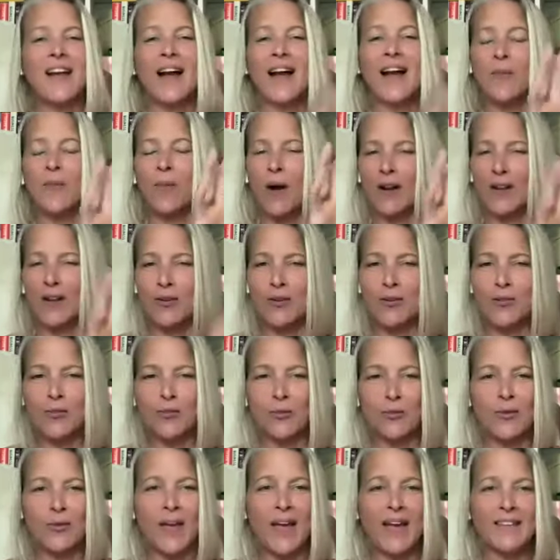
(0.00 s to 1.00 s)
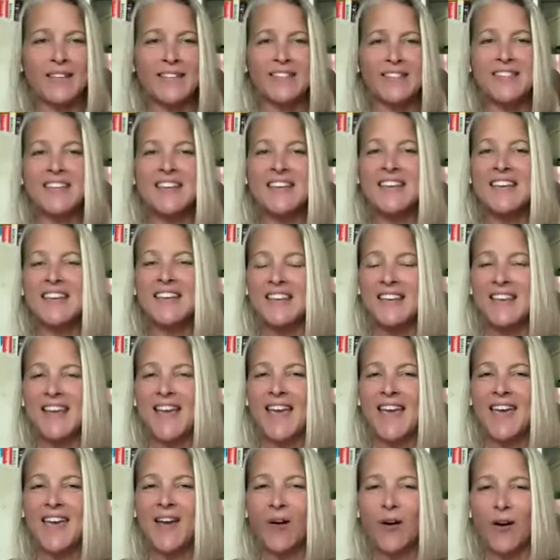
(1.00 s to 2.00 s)
I walk you through
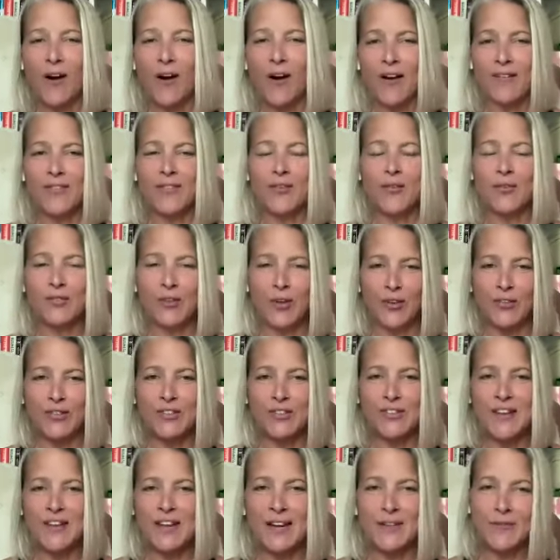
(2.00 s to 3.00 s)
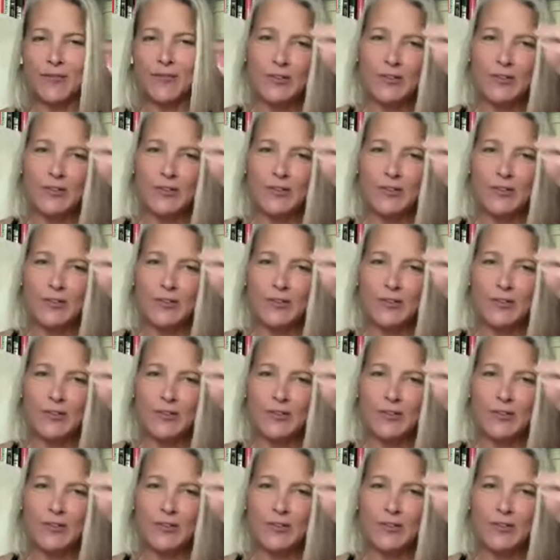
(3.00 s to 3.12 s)
STEAR. Those all stand